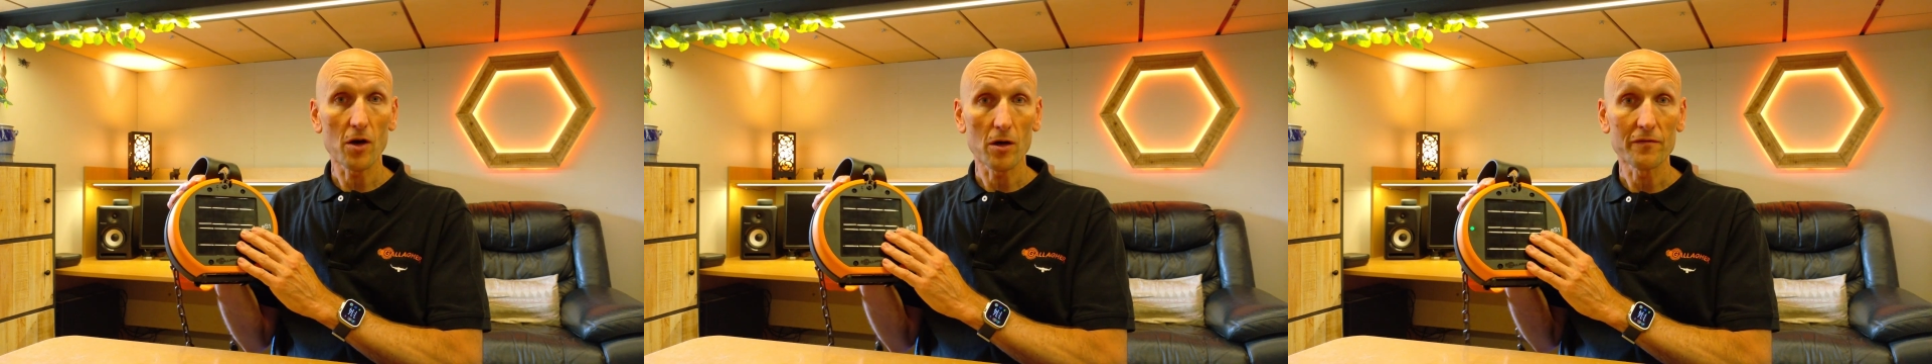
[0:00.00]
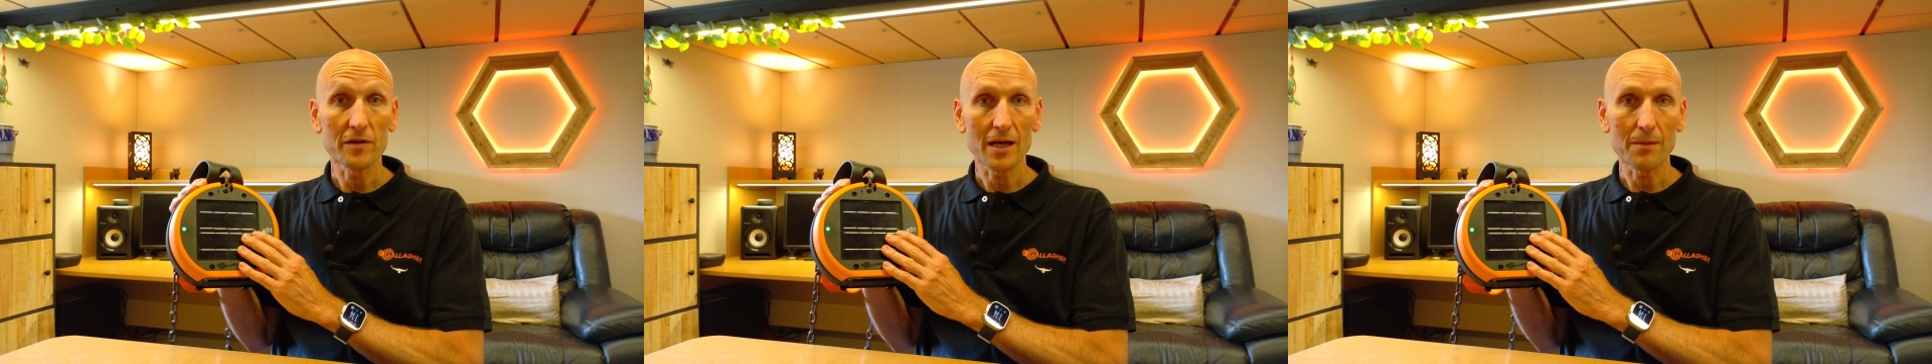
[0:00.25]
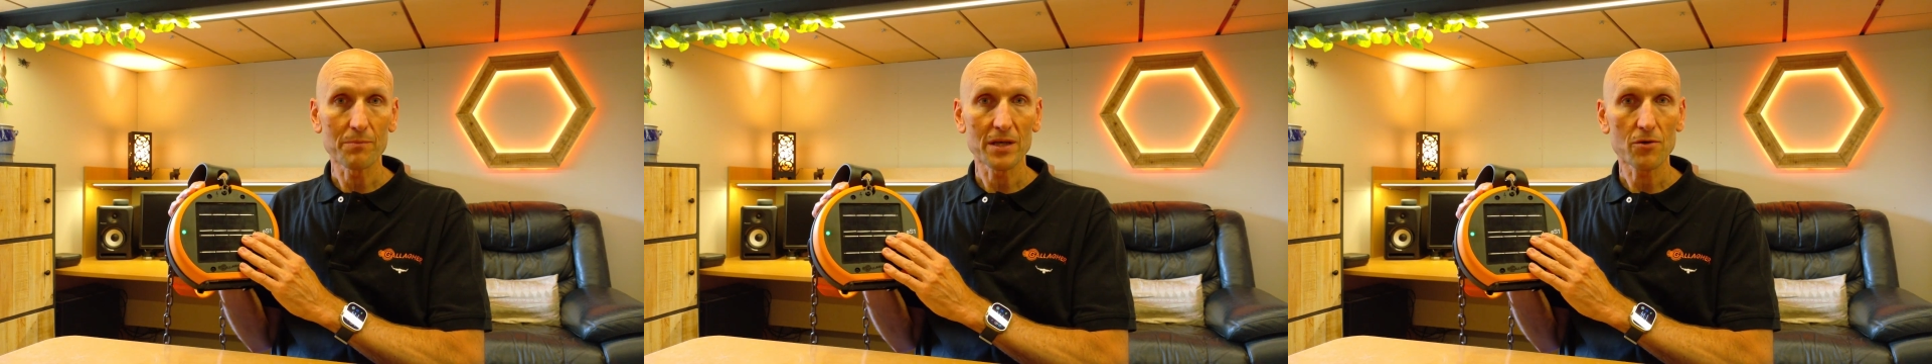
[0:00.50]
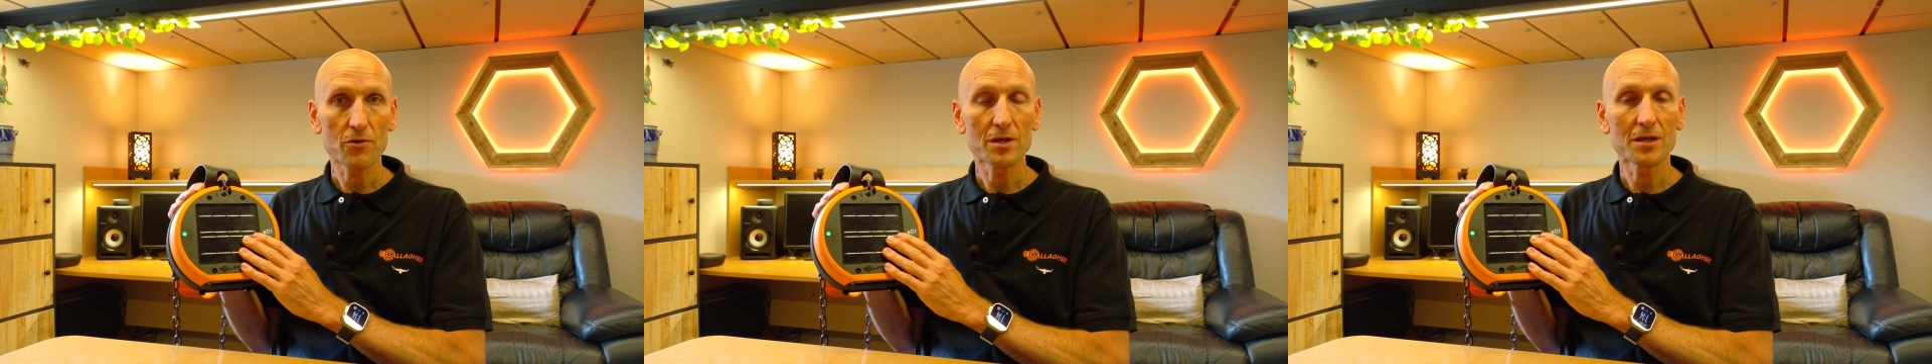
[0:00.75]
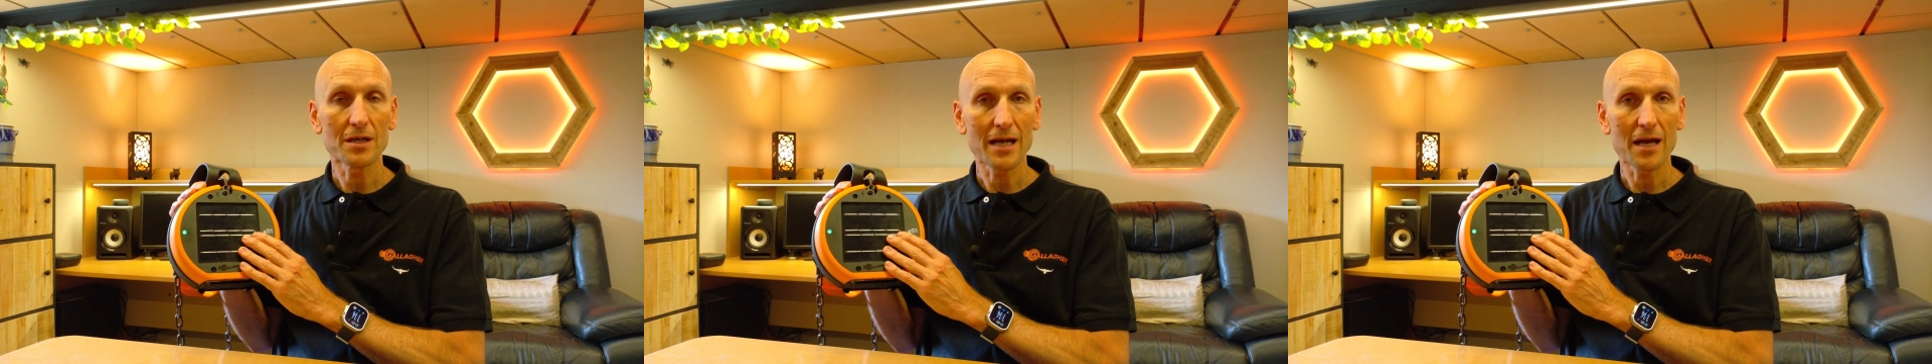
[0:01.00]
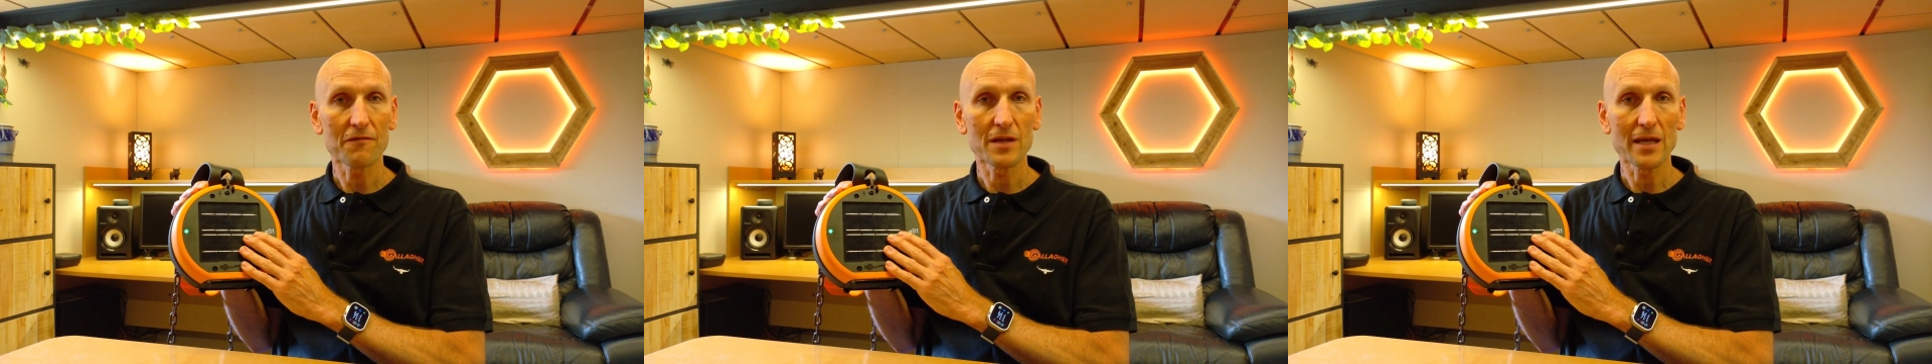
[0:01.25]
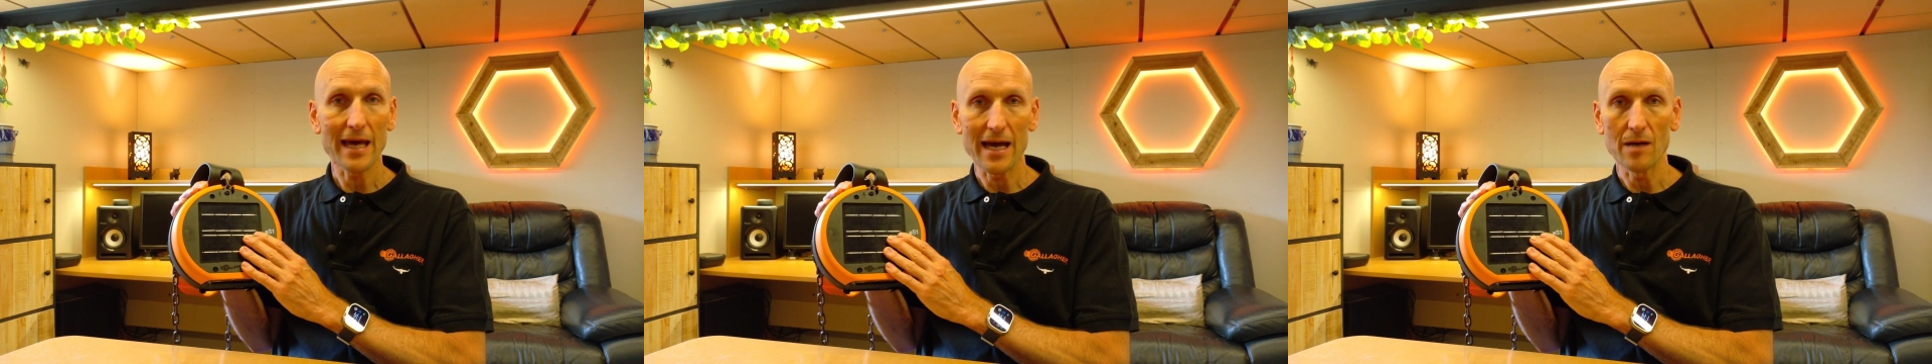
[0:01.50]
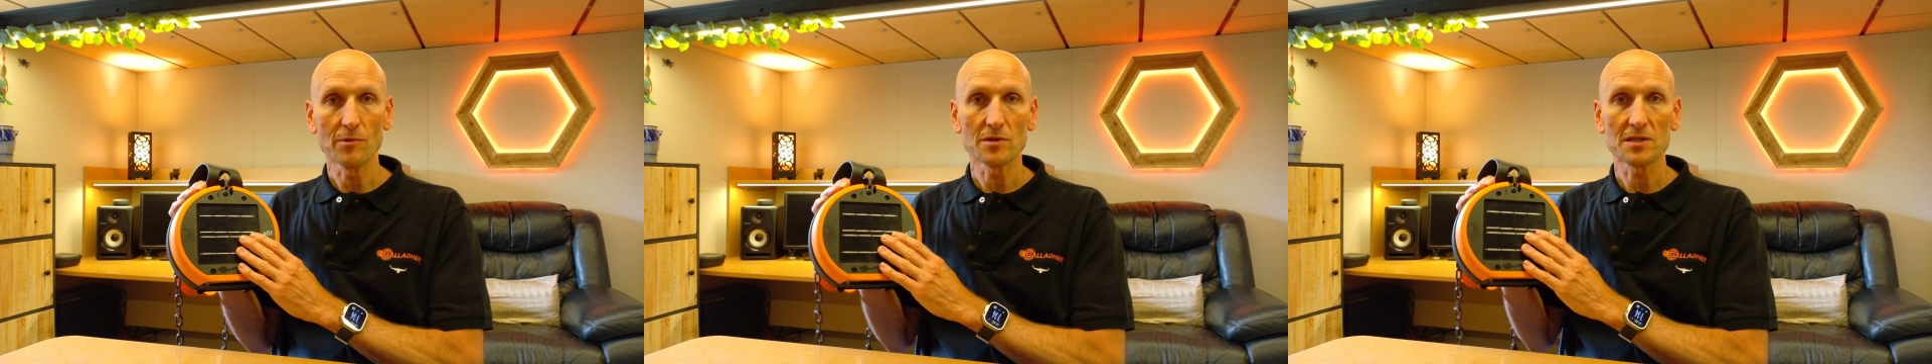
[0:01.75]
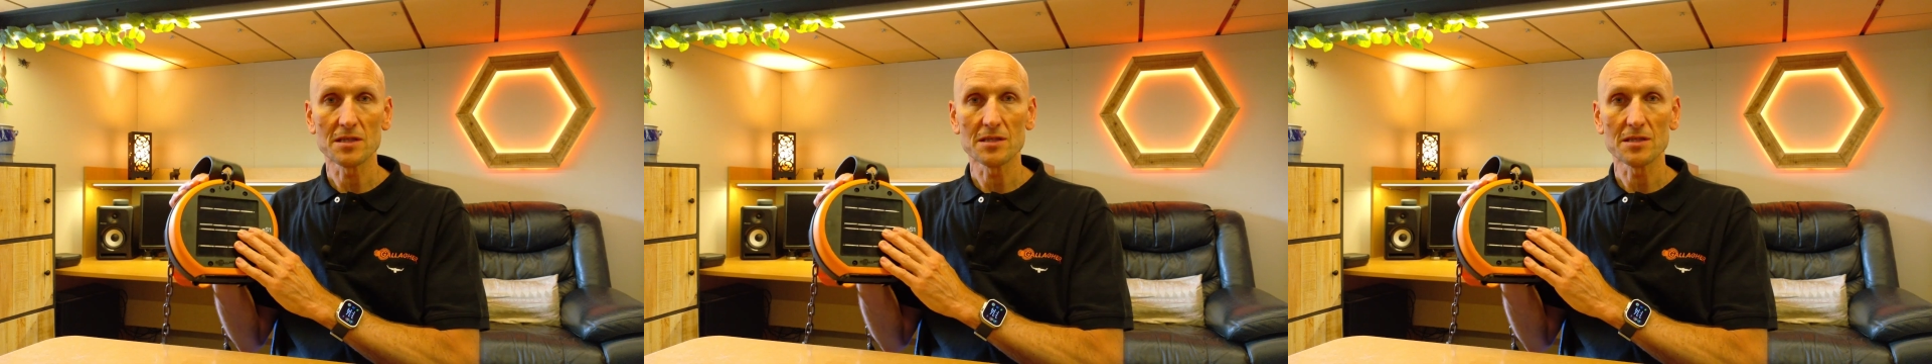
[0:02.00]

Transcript: over that period and have their animals in